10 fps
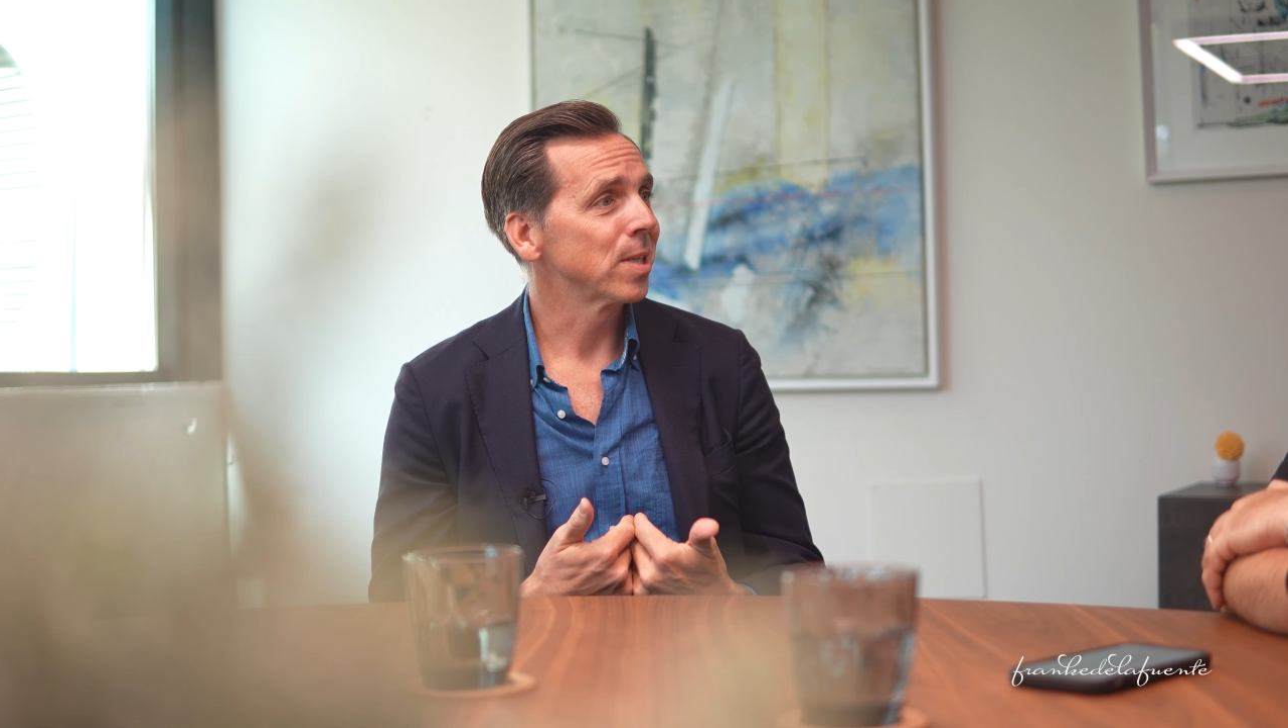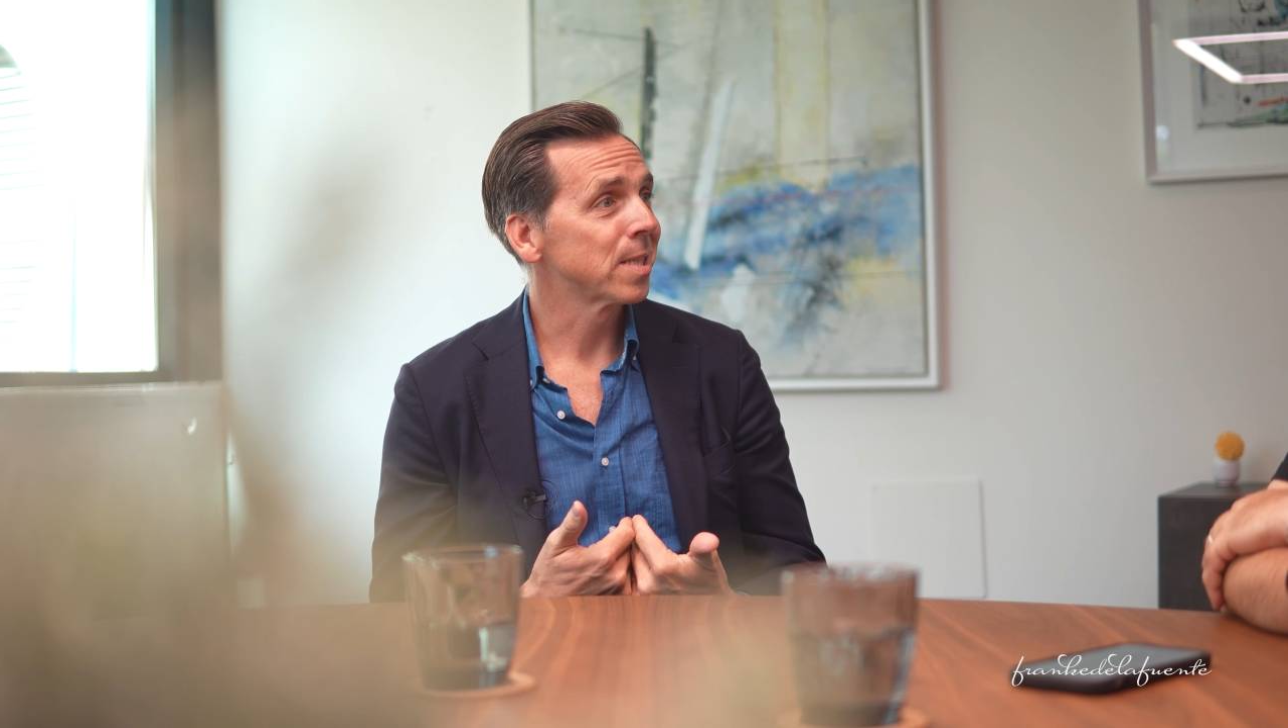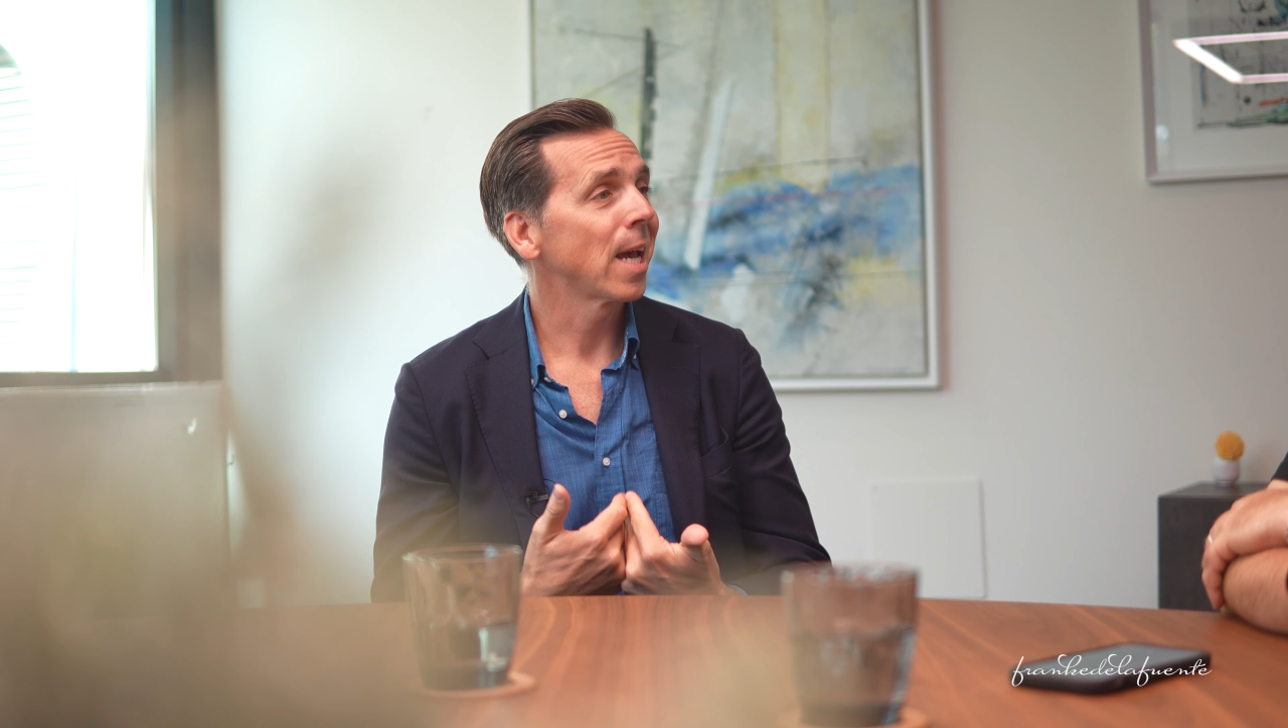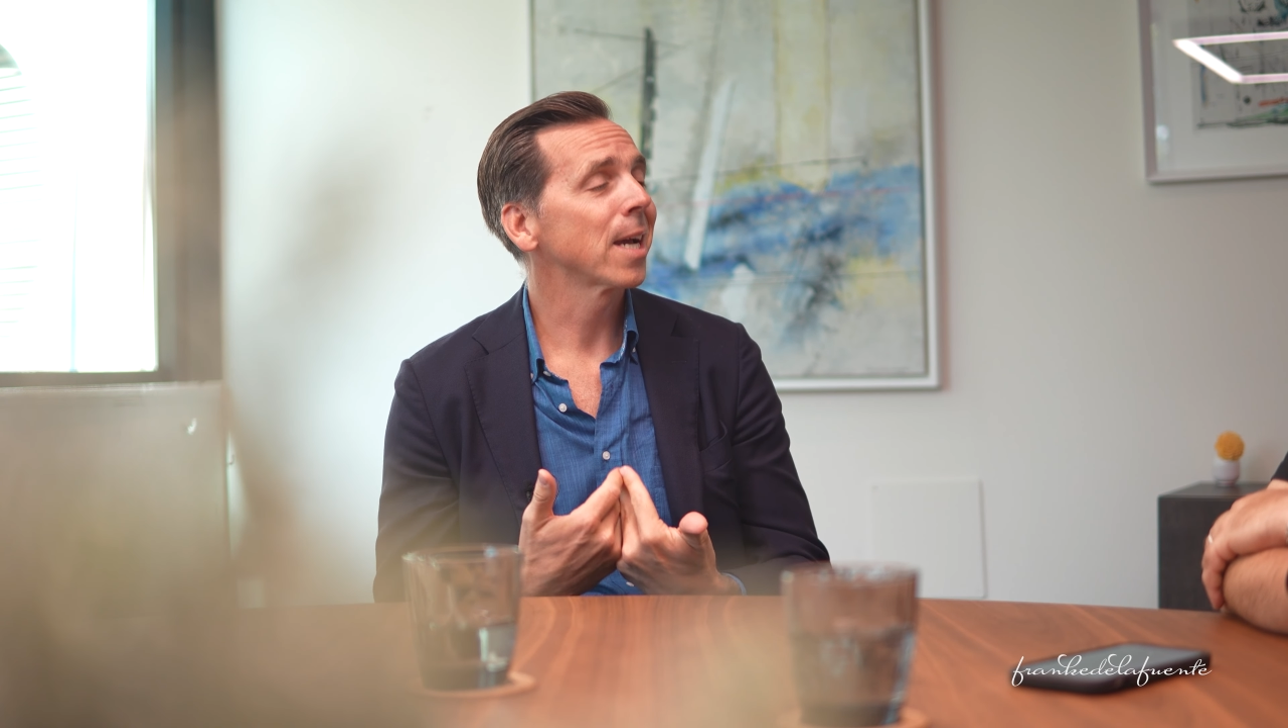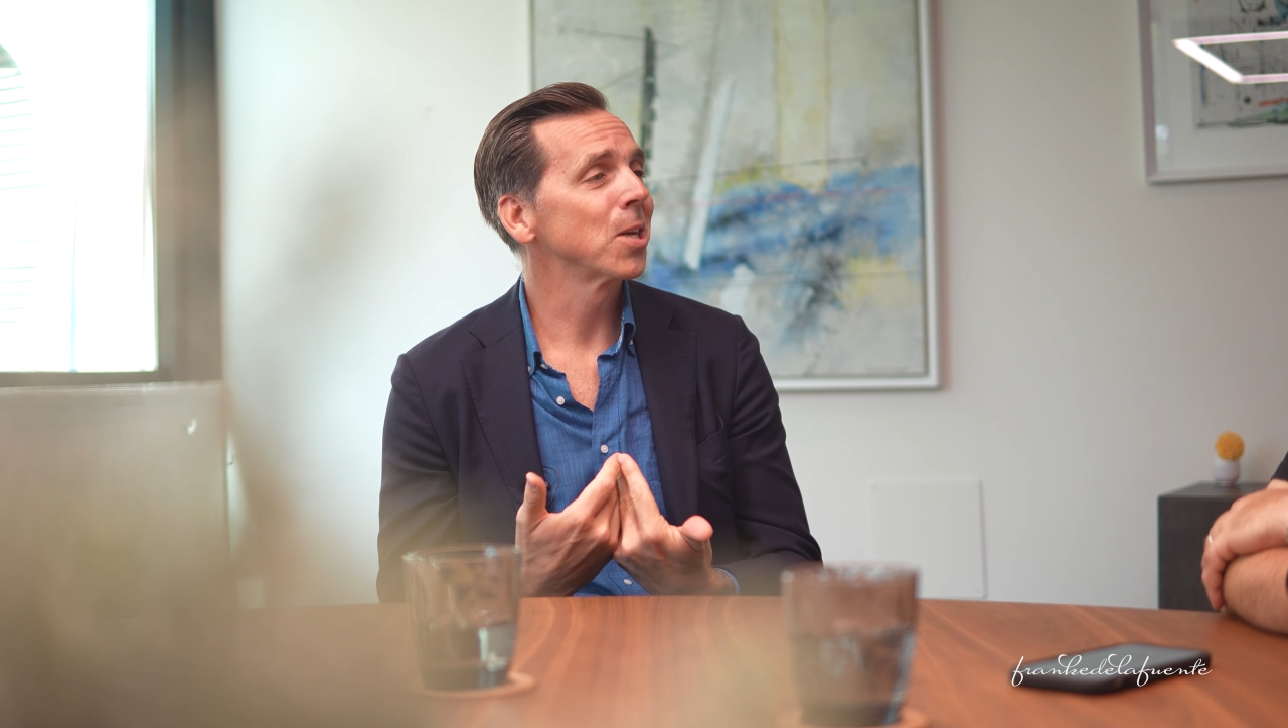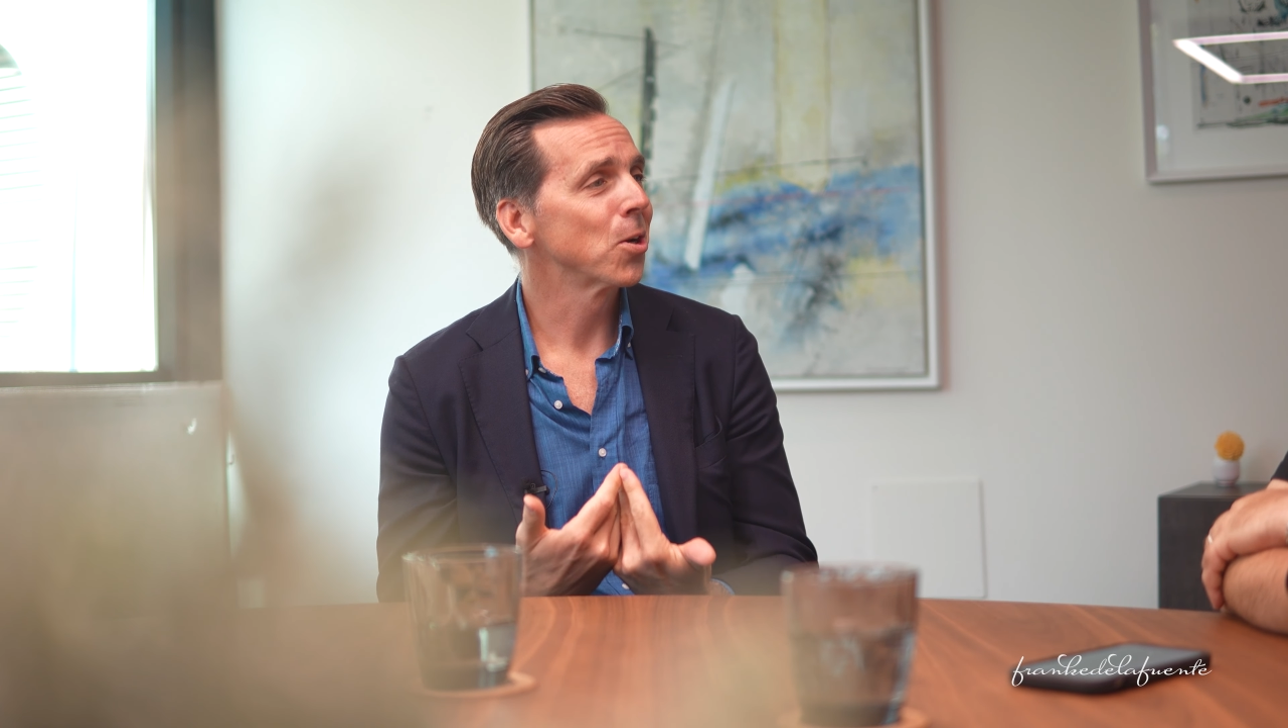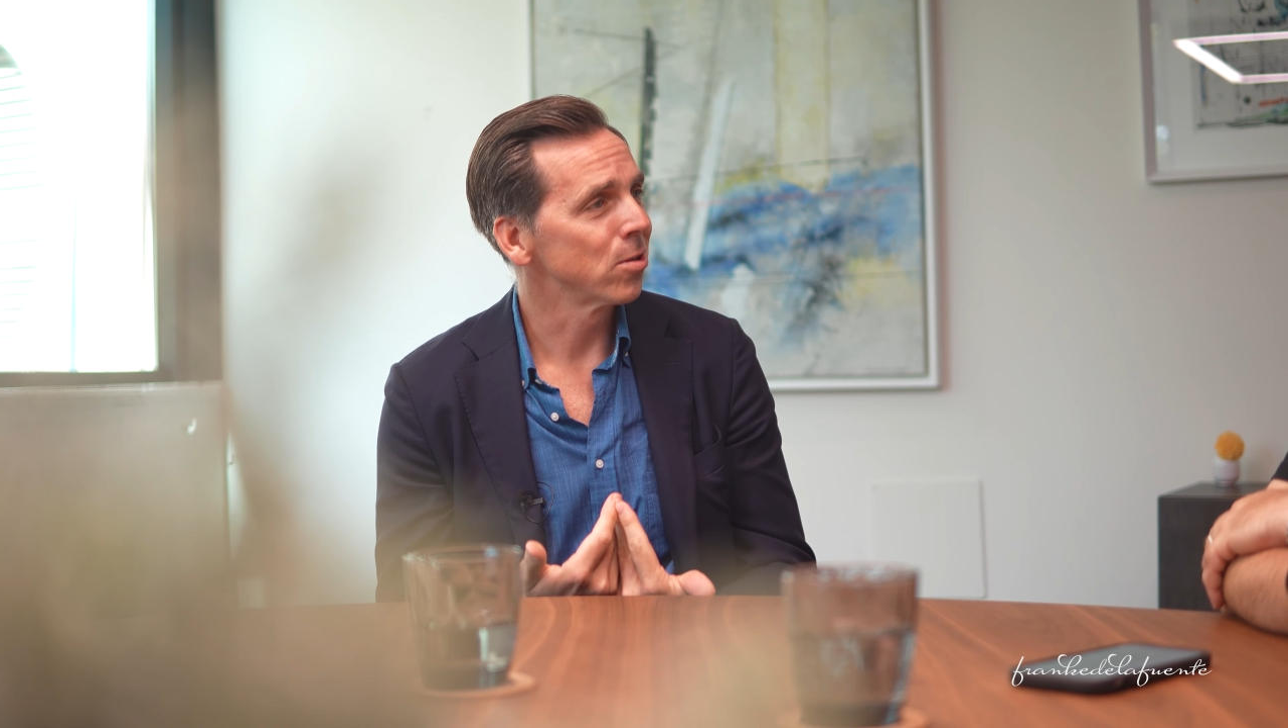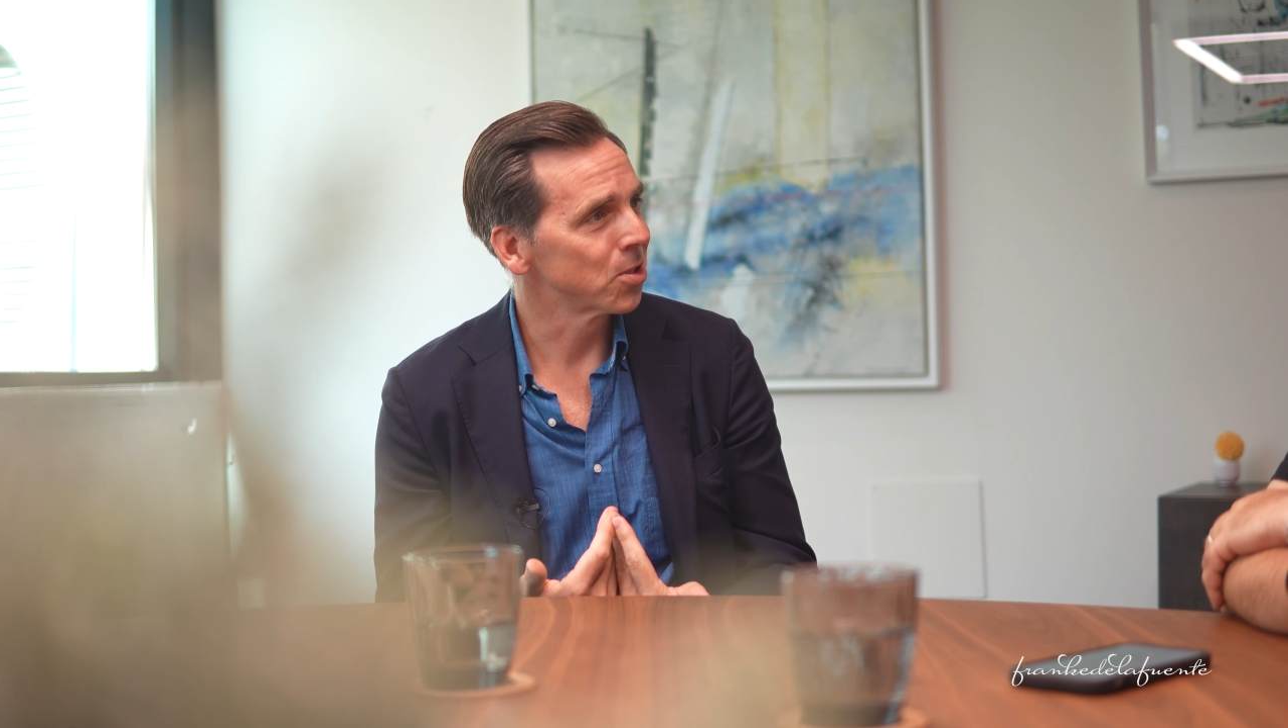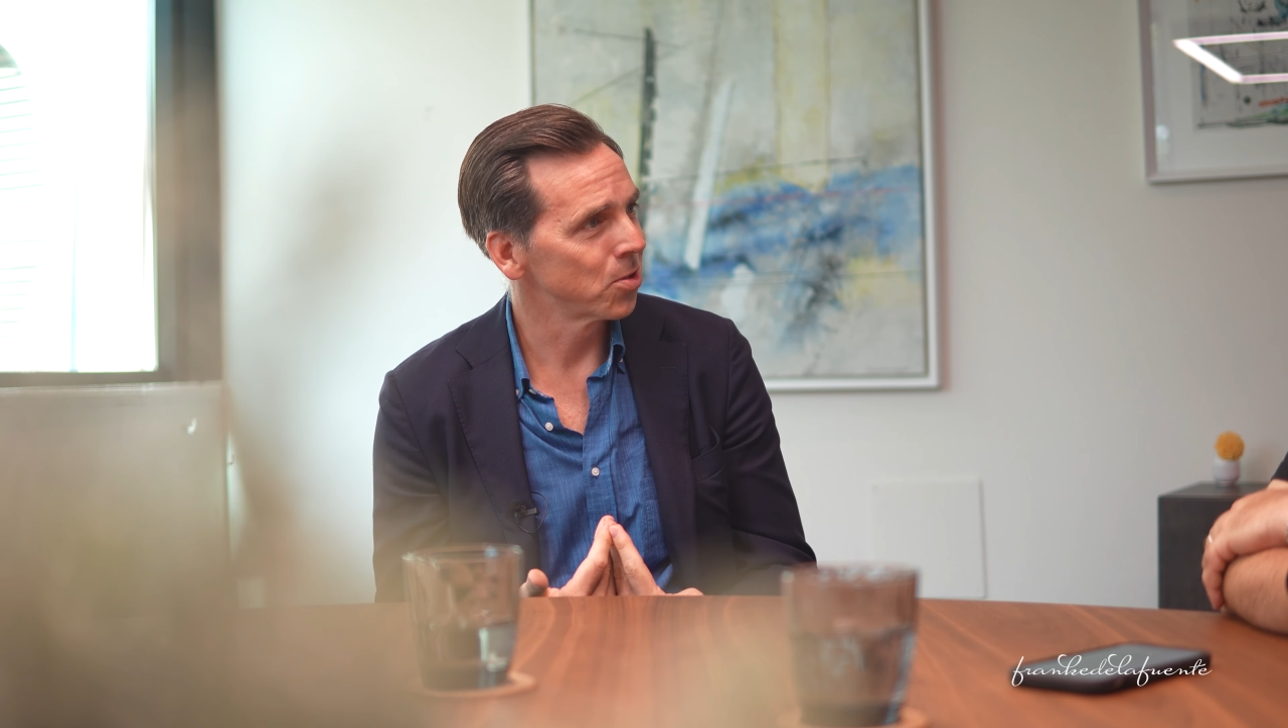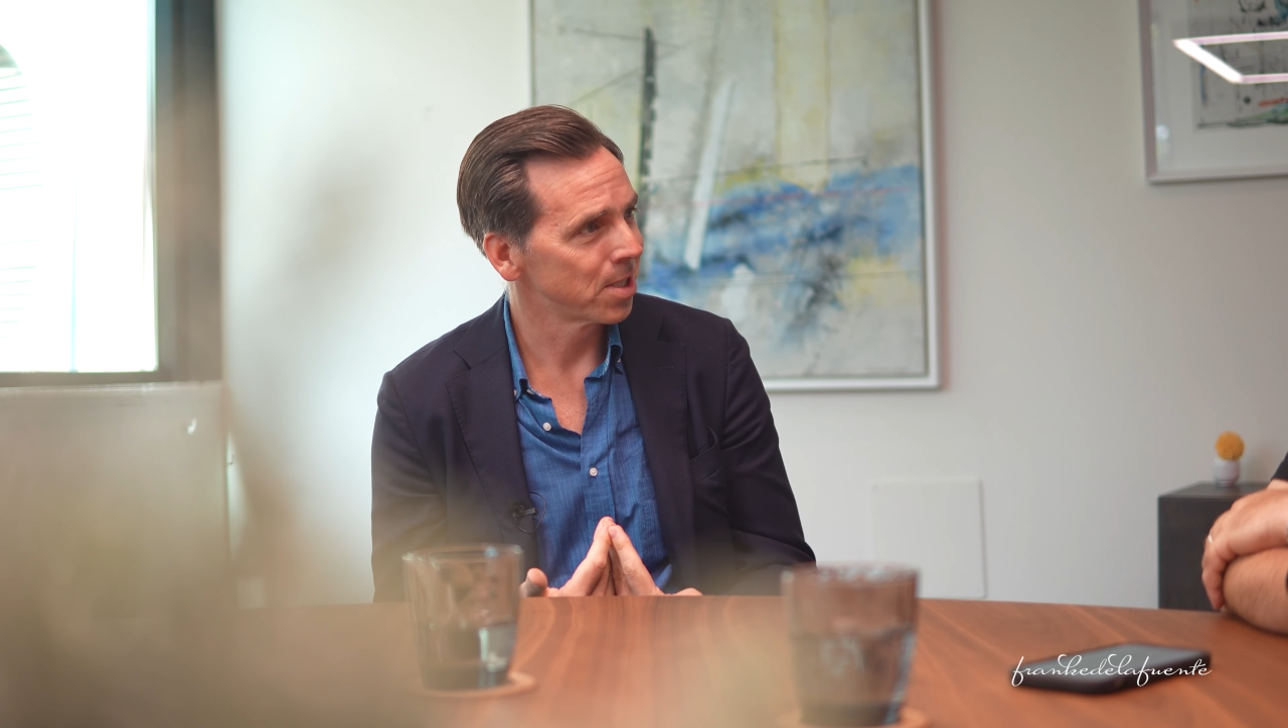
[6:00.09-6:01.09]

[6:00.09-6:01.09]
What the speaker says: technical due